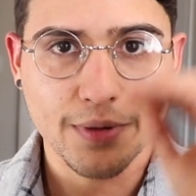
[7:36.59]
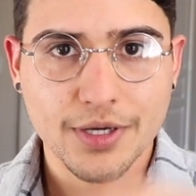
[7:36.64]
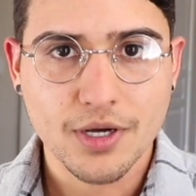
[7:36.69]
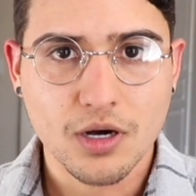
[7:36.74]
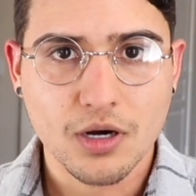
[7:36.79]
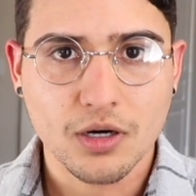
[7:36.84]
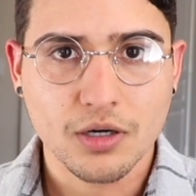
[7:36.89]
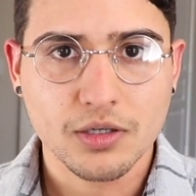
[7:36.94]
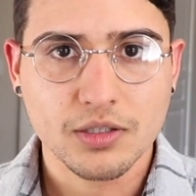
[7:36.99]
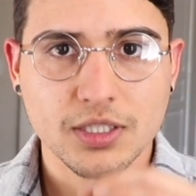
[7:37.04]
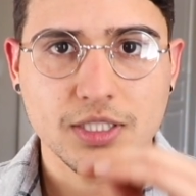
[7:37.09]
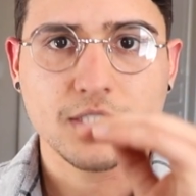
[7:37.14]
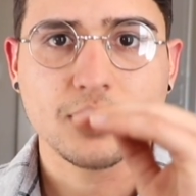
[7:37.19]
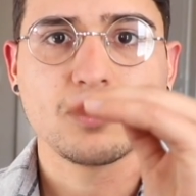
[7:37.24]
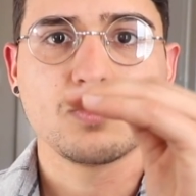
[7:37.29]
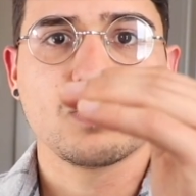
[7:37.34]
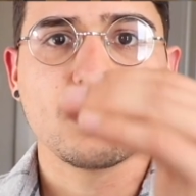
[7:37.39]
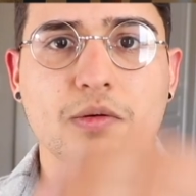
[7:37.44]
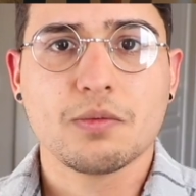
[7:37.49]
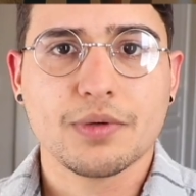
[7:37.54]
we are,
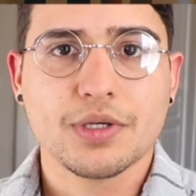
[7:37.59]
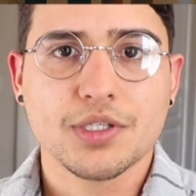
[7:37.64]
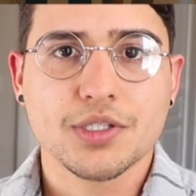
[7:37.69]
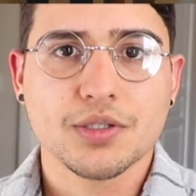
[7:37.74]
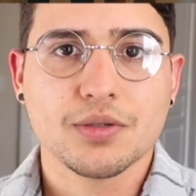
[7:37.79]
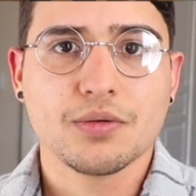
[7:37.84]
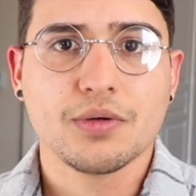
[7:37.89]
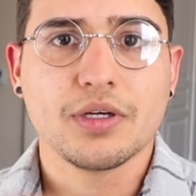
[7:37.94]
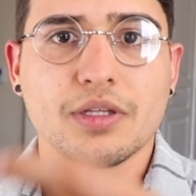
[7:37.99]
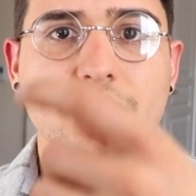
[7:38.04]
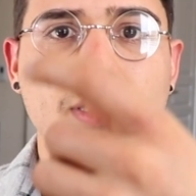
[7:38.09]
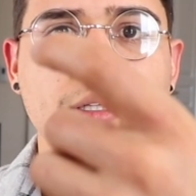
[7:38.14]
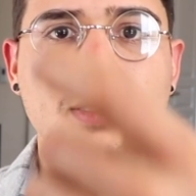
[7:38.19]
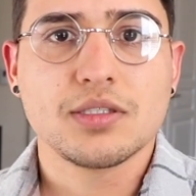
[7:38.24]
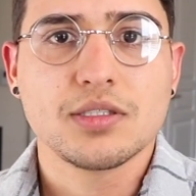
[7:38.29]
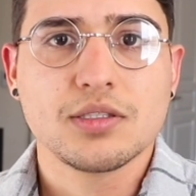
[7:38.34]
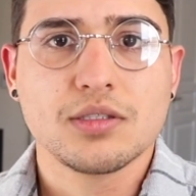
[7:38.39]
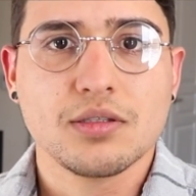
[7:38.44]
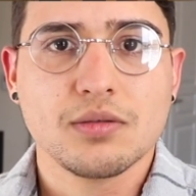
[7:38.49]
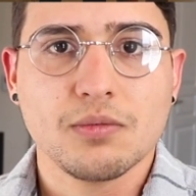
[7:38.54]
this is what we do,
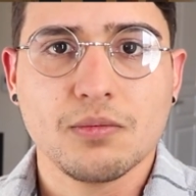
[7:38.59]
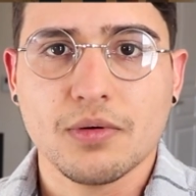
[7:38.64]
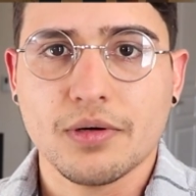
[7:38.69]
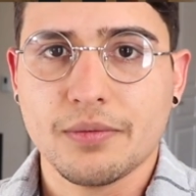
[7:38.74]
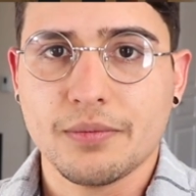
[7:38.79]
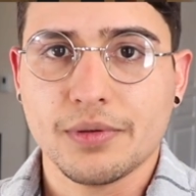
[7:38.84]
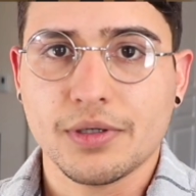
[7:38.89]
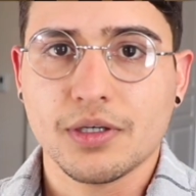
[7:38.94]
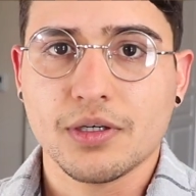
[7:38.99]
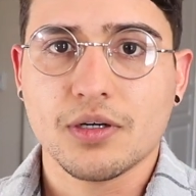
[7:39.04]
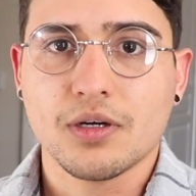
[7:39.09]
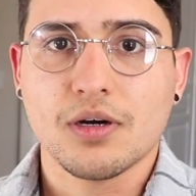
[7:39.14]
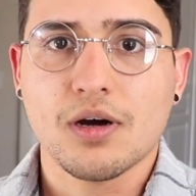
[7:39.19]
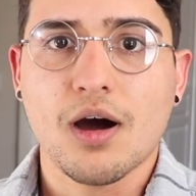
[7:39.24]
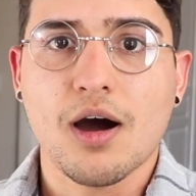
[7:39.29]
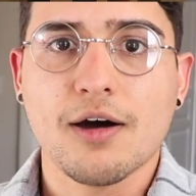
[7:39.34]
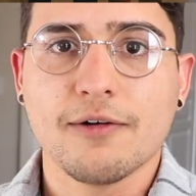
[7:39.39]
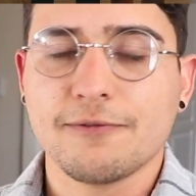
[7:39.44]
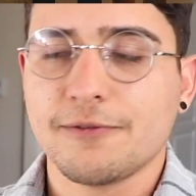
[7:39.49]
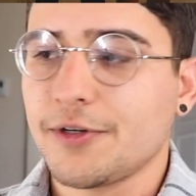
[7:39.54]
and this is what we're
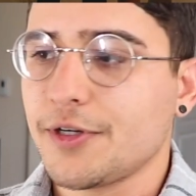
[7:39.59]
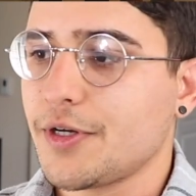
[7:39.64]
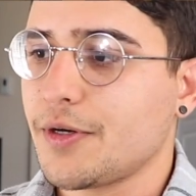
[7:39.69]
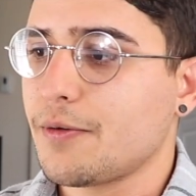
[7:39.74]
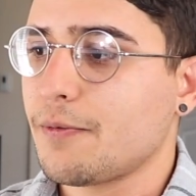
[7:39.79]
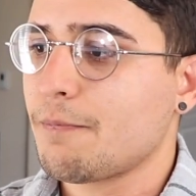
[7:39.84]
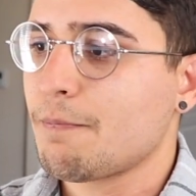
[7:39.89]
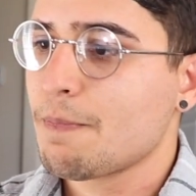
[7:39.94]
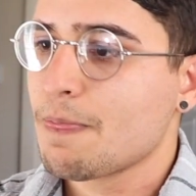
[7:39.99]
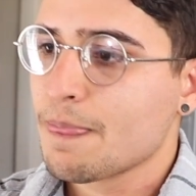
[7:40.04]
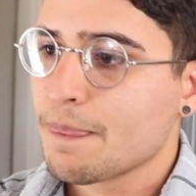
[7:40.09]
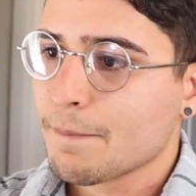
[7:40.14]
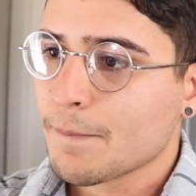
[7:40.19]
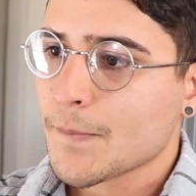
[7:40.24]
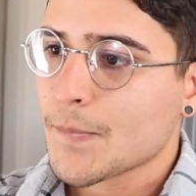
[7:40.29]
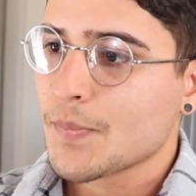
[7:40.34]
gonna offer you.